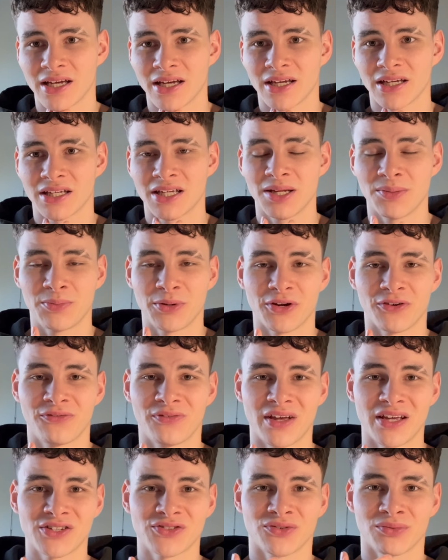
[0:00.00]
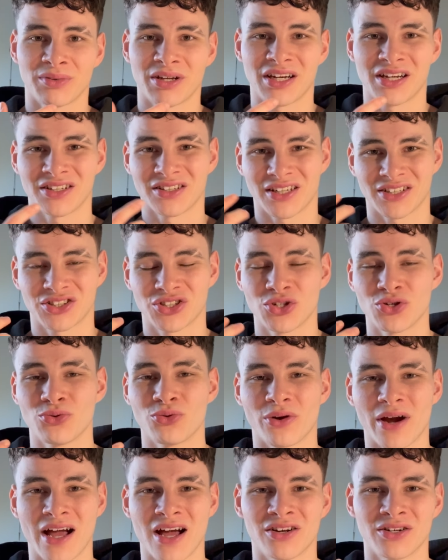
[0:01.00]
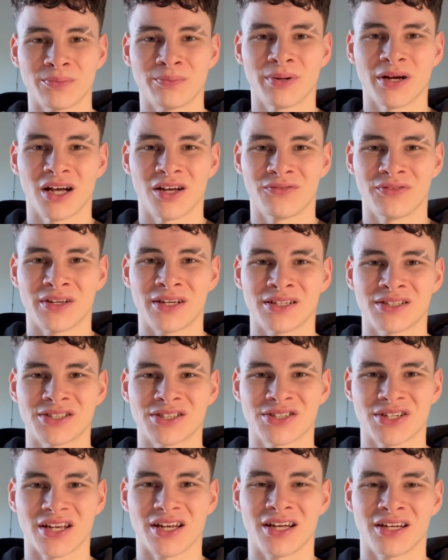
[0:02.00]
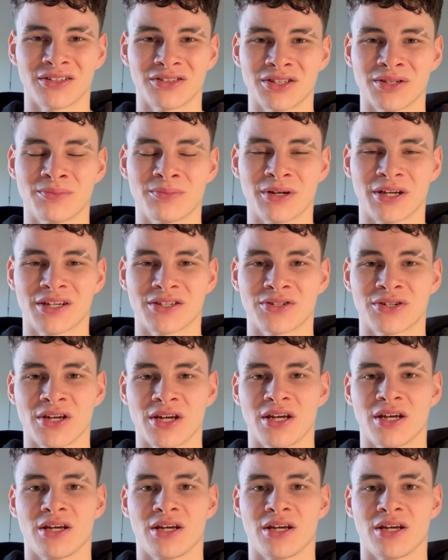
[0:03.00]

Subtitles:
keep your face from getting like too round and puffy and just ugly, because